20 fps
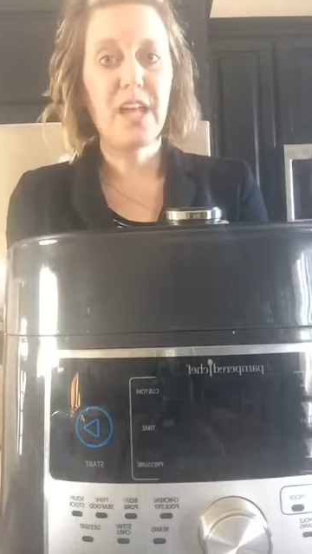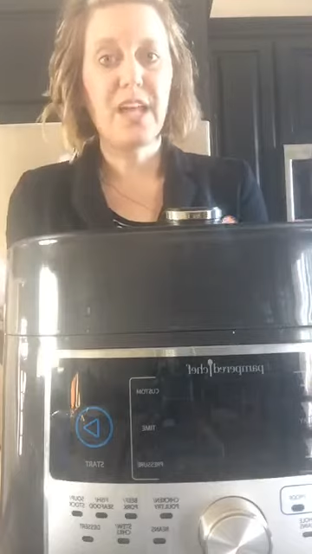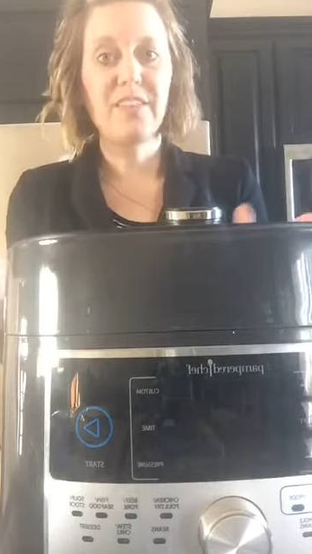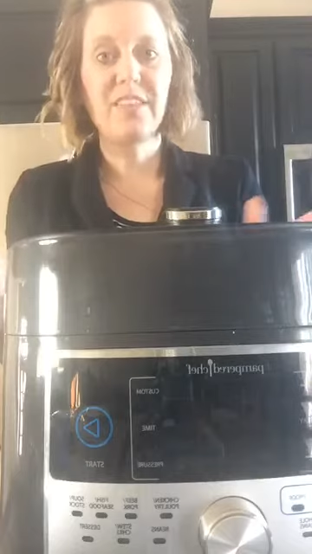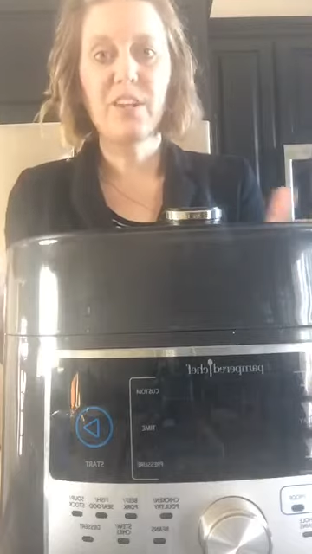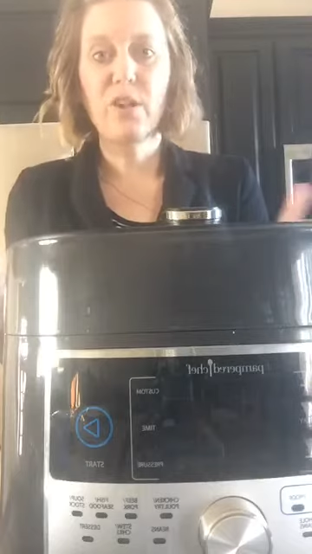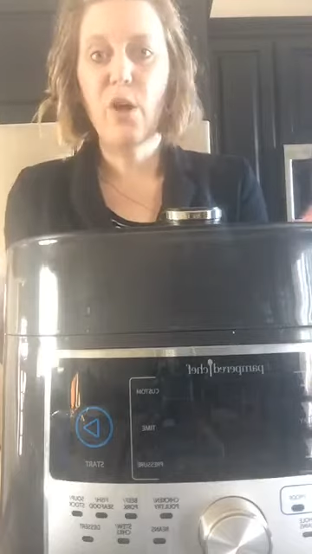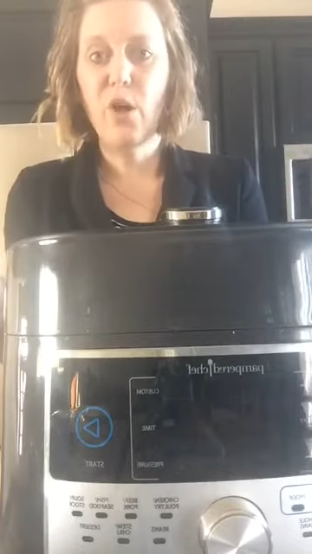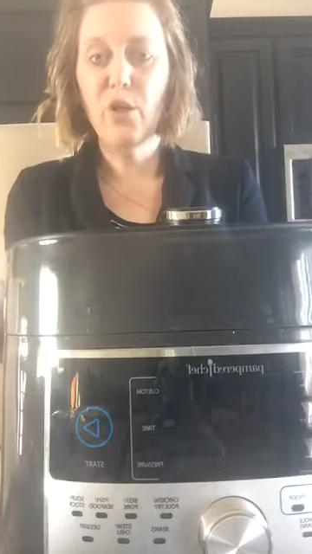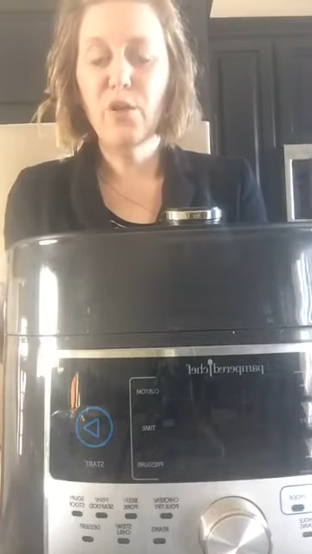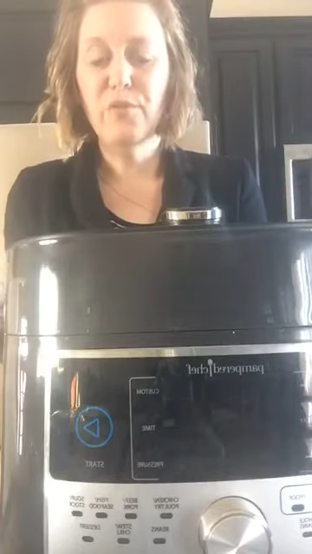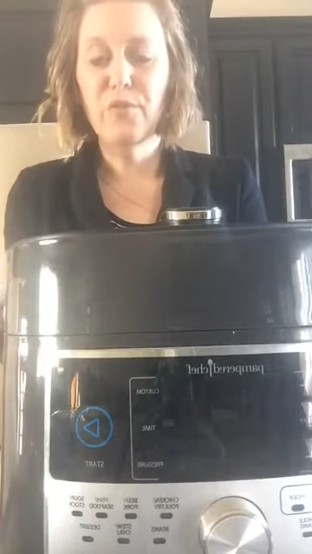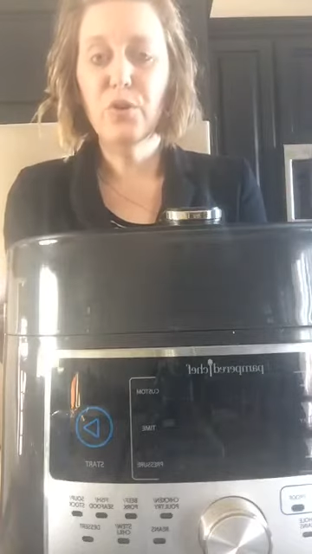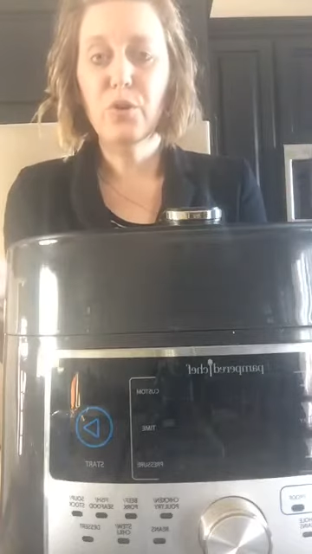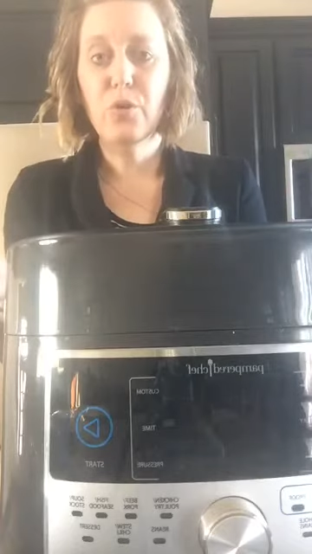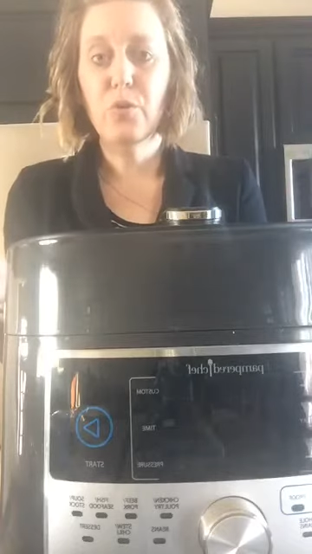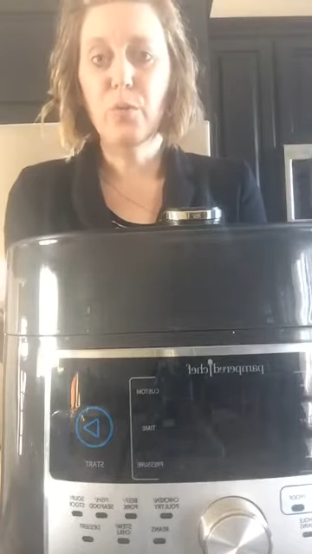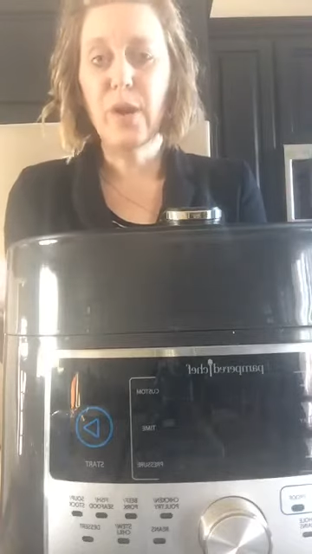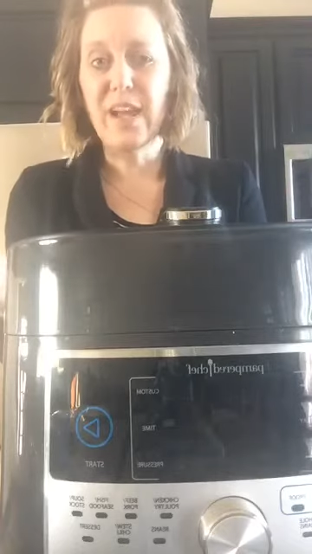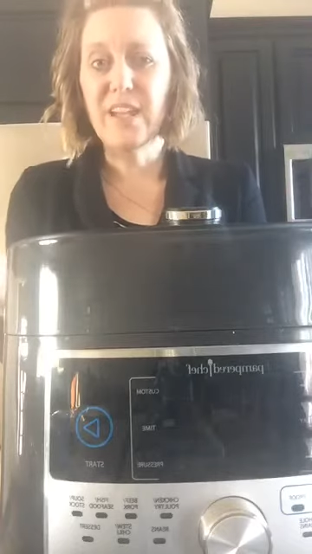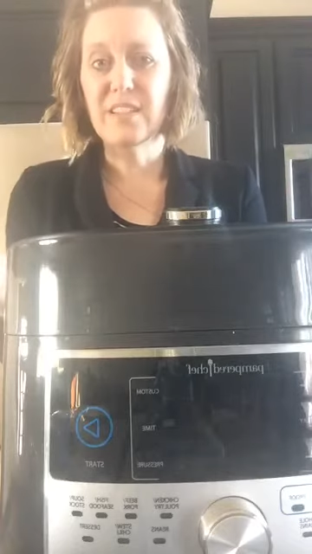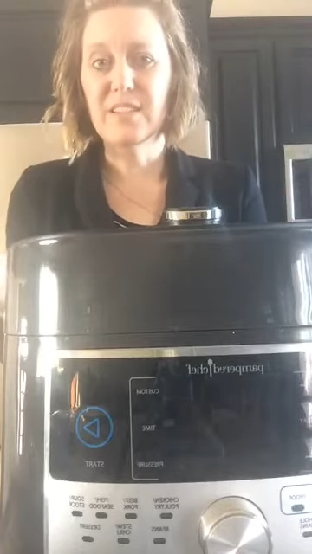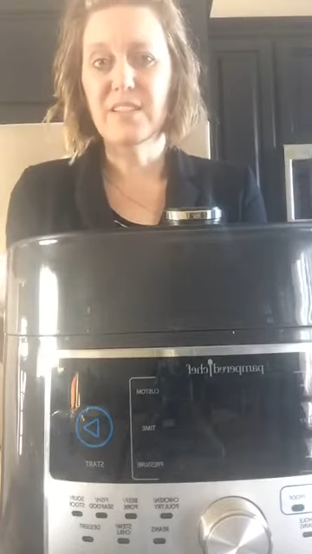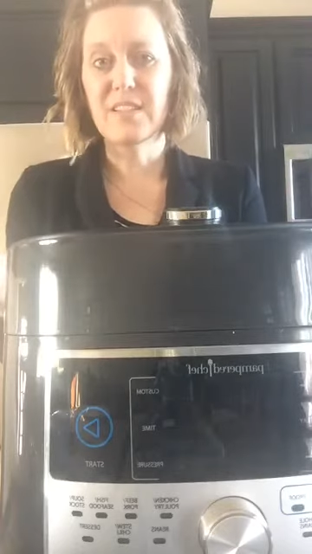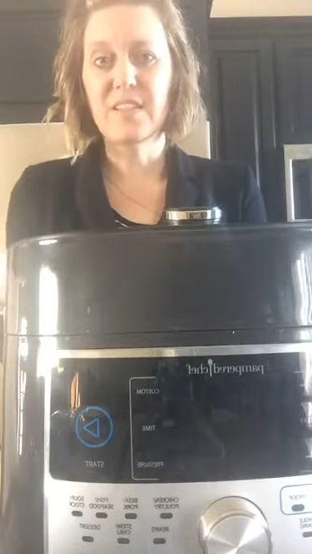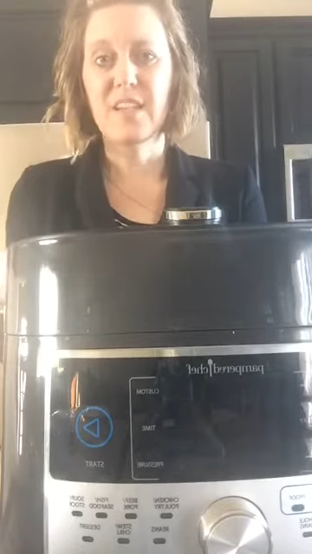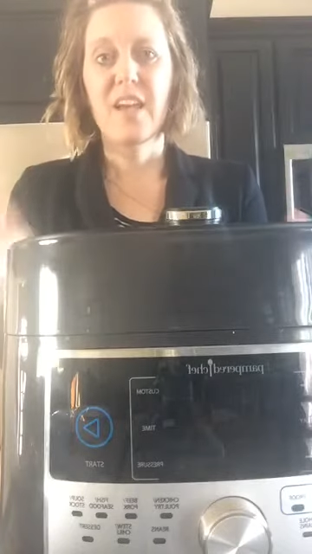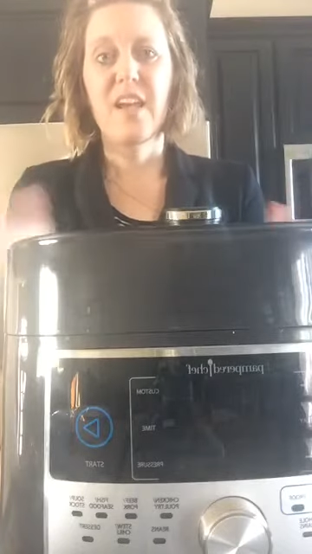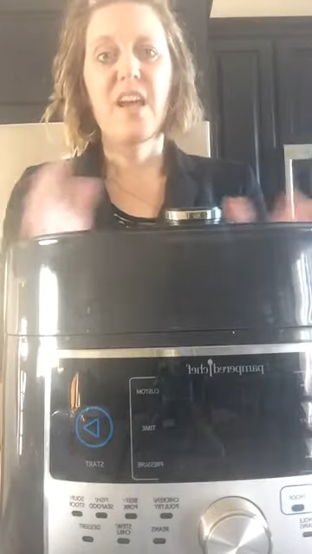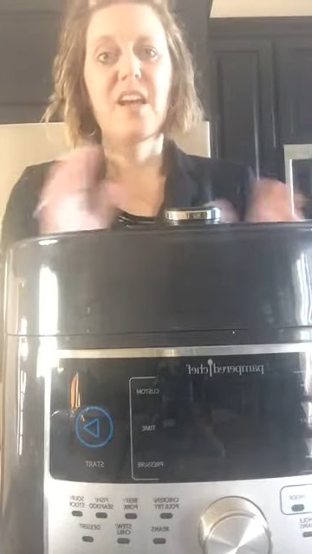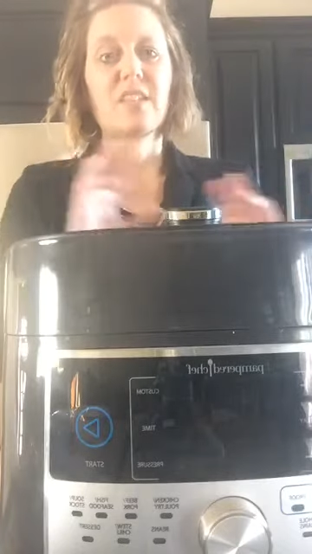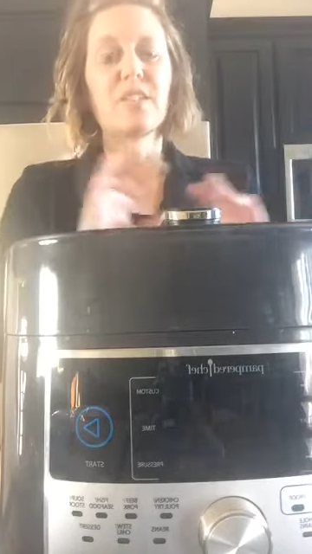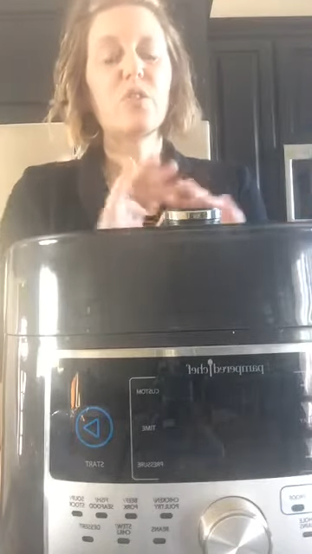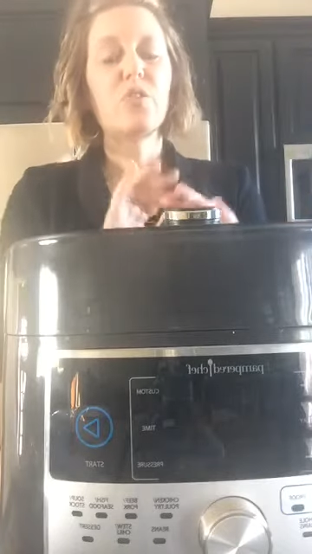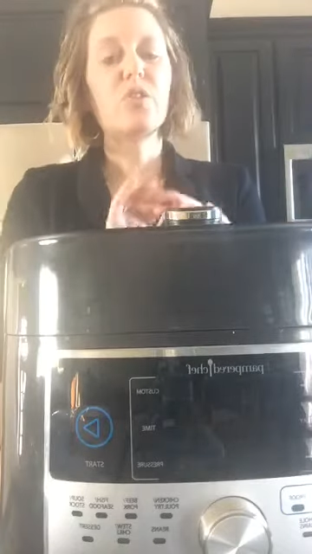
and then all of your grains. So